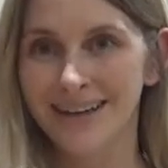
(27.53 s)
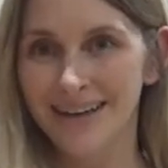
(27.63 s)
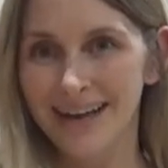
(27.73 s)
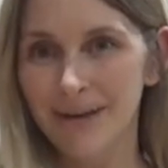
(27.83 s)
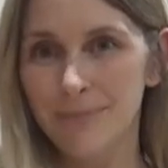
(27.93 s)

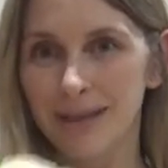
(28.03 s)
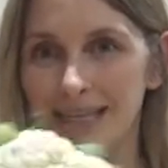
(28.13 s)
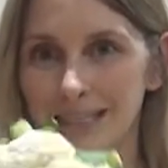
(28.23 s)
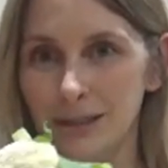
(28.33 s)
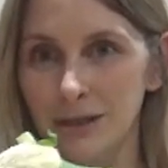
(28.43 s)
Okay, but
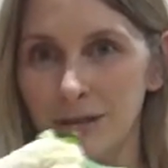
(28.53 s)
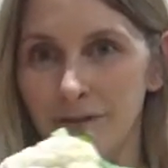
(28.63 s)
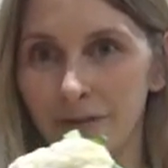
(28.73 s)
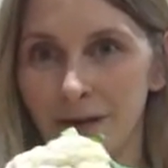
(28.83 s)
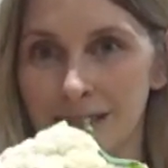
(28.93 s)
let's do the
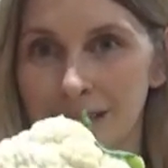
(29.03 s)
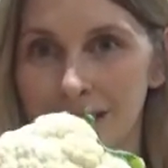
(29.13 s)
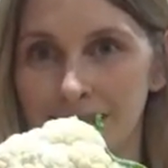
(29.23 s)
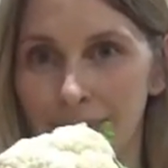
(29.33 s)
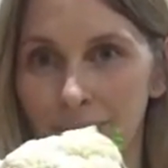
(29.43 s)
first
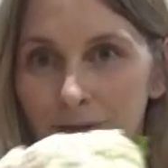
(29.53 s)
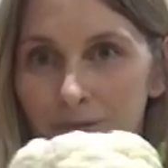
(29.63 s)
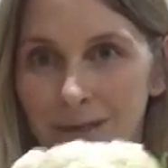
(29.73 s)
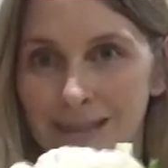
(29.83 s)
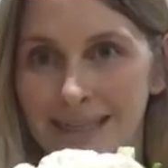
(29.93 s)
step of
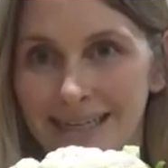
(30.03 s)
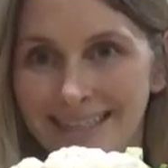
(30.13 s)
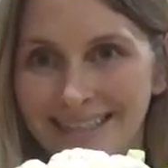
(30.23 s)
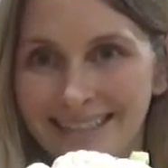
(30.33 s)
roasting it.